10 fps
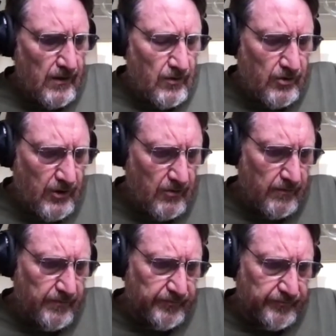So
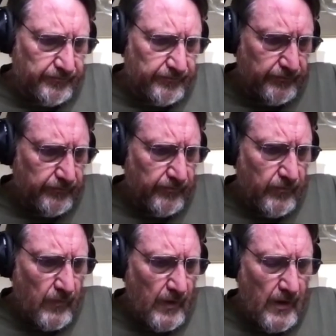
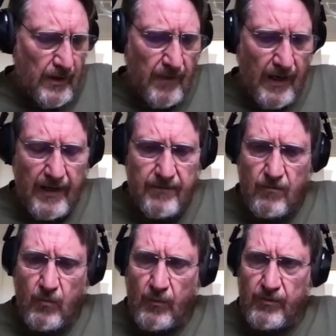I
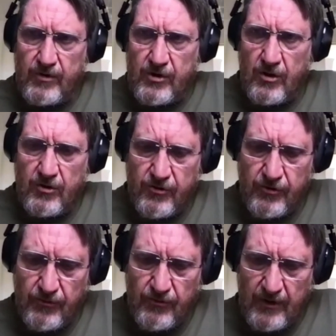searched
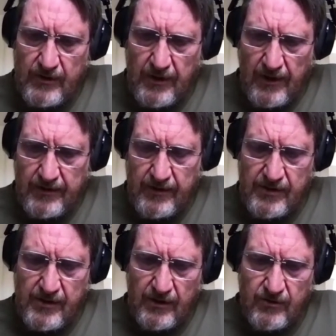through the data
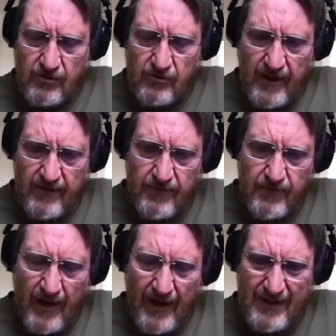set to try and
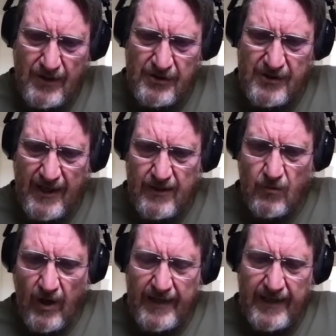understand
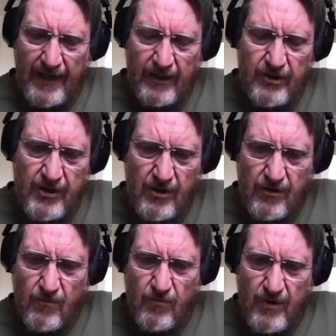why. And actually, the
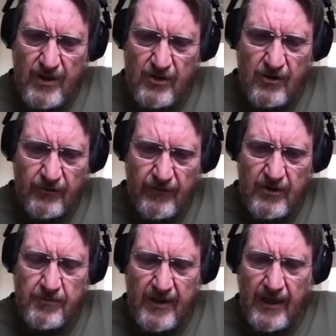reasons for
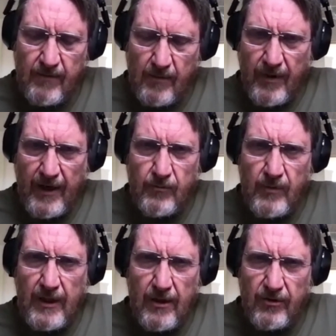this became apparent
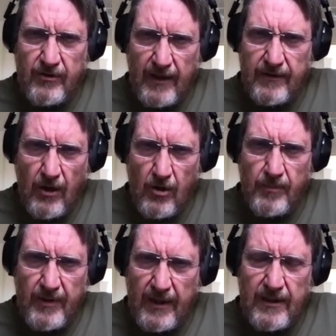when I looked at the
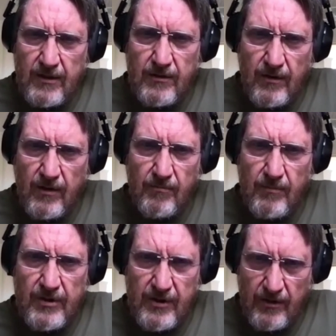open-ended
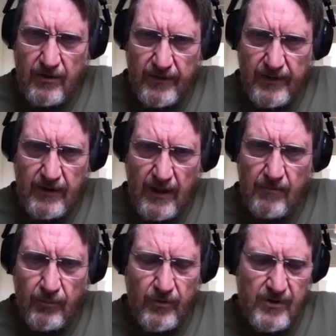material that
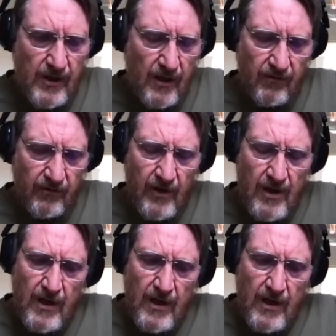employees gave us.